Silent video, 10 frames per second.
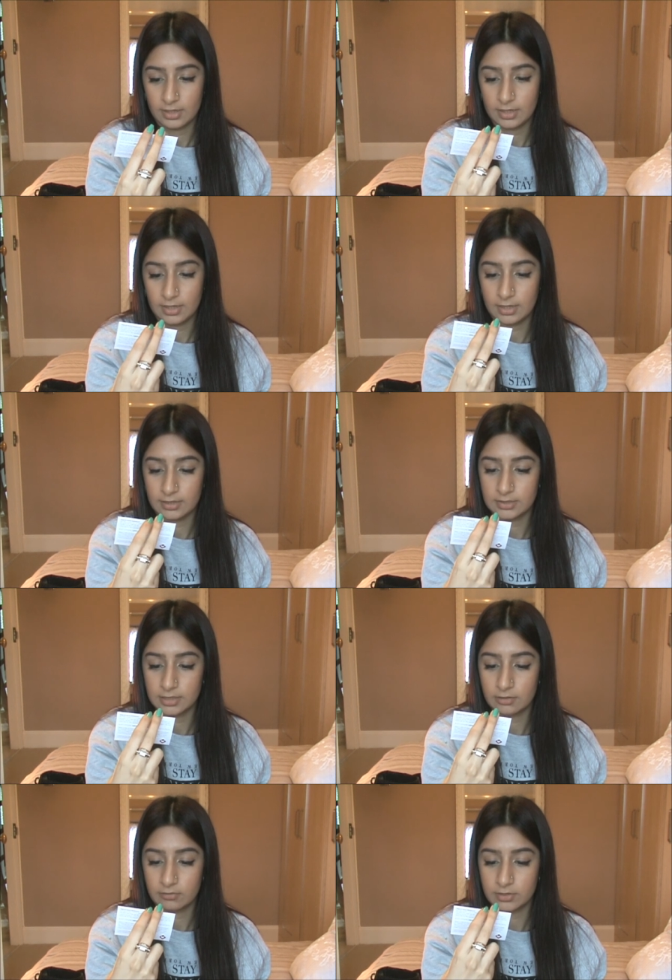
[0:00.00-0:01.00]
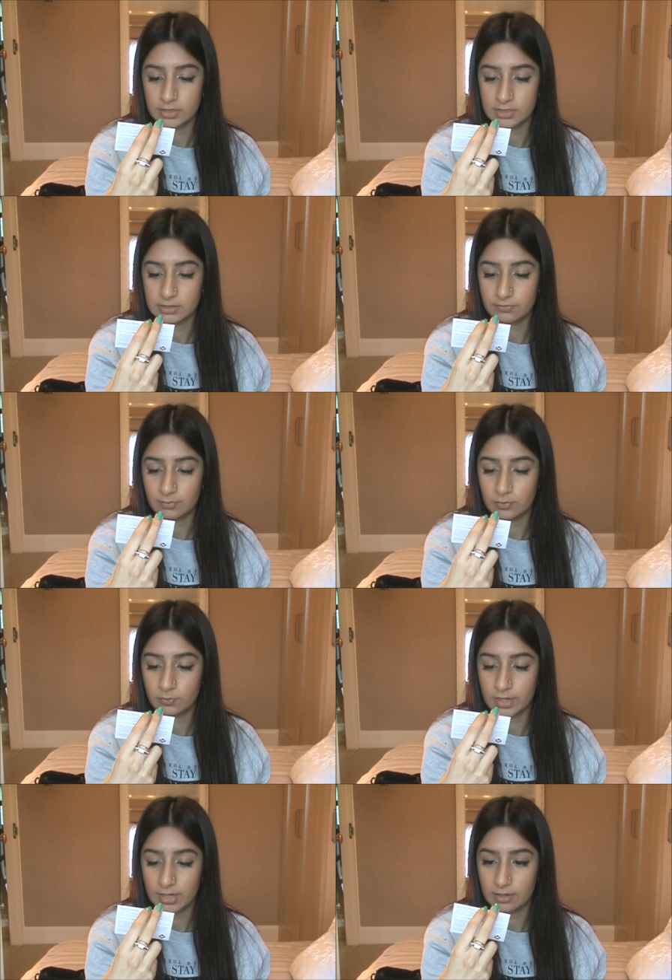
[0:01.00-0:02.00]
and ingredients from
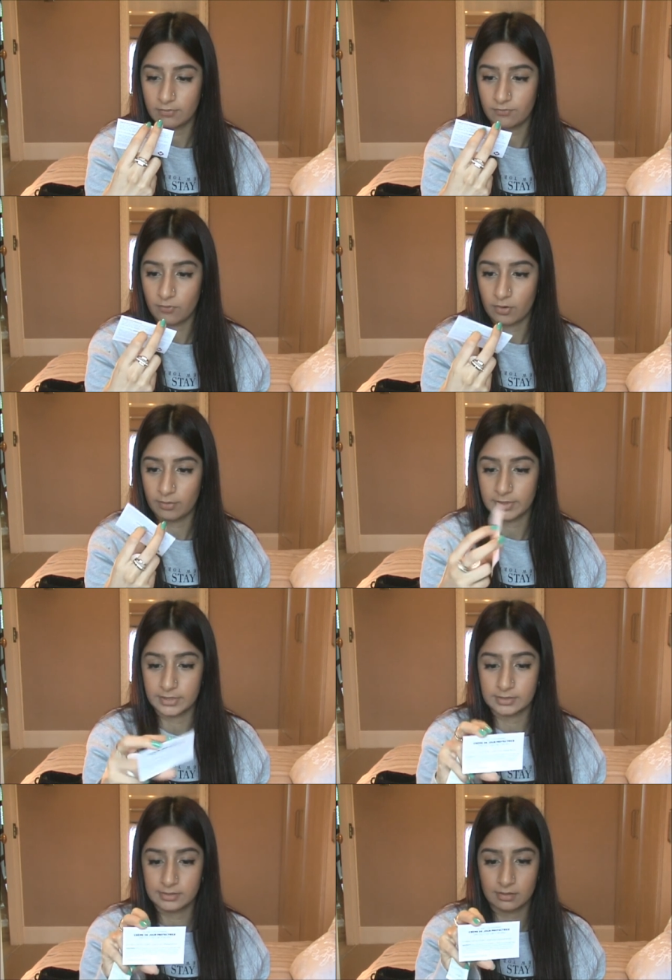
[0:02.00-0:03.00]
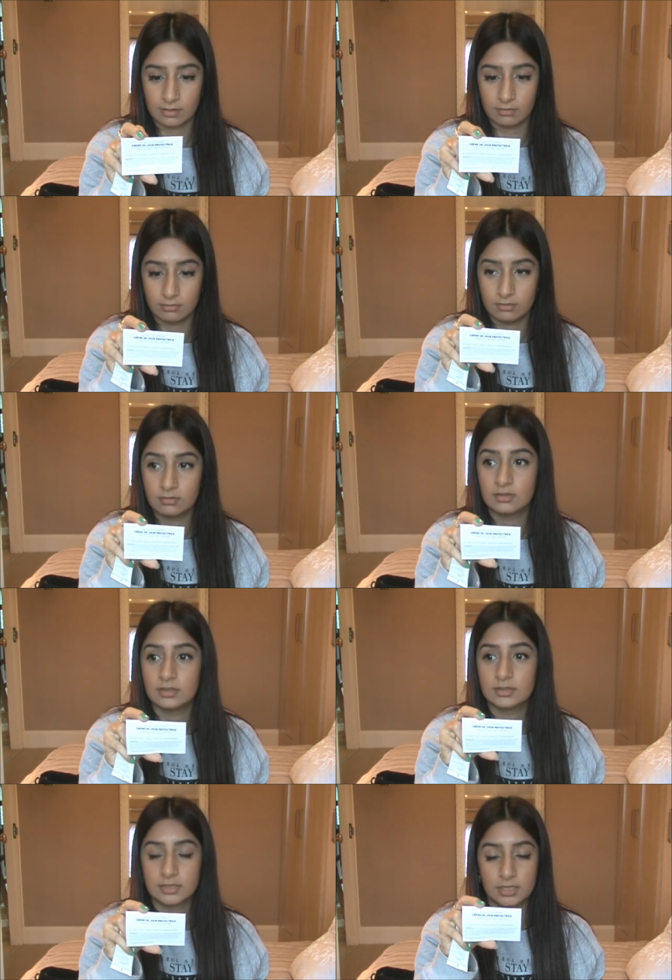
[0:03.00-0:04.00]
organic farming so I
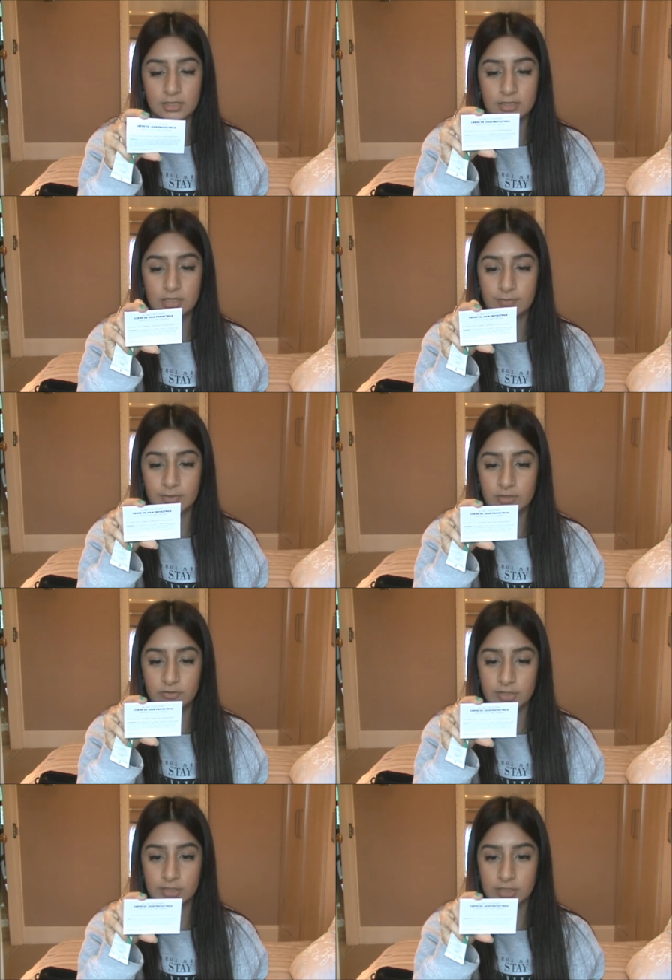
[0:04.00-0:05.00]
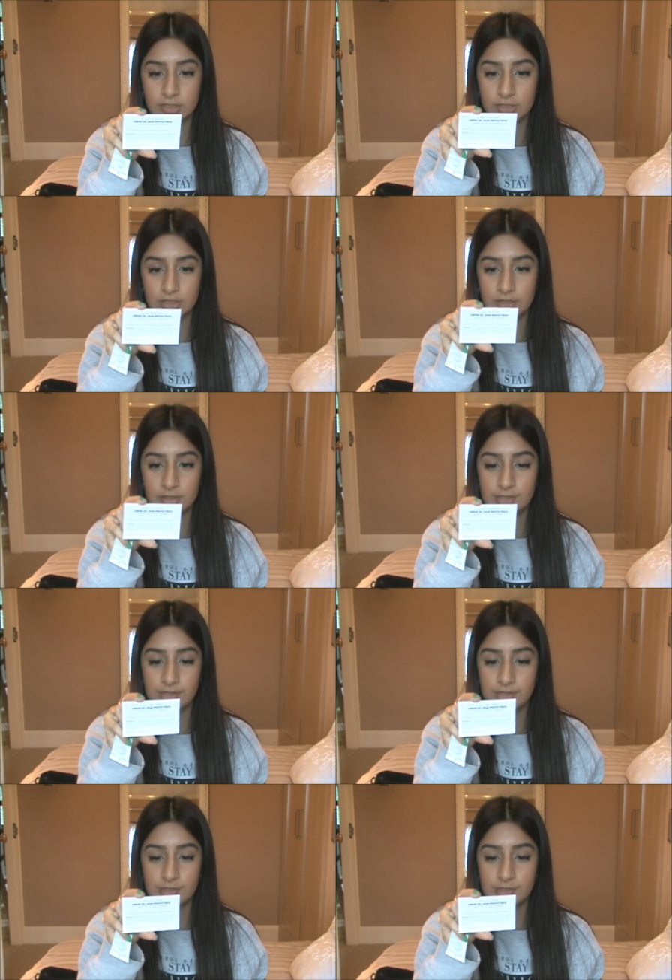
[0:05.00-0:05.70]
don't know this should be interesting to use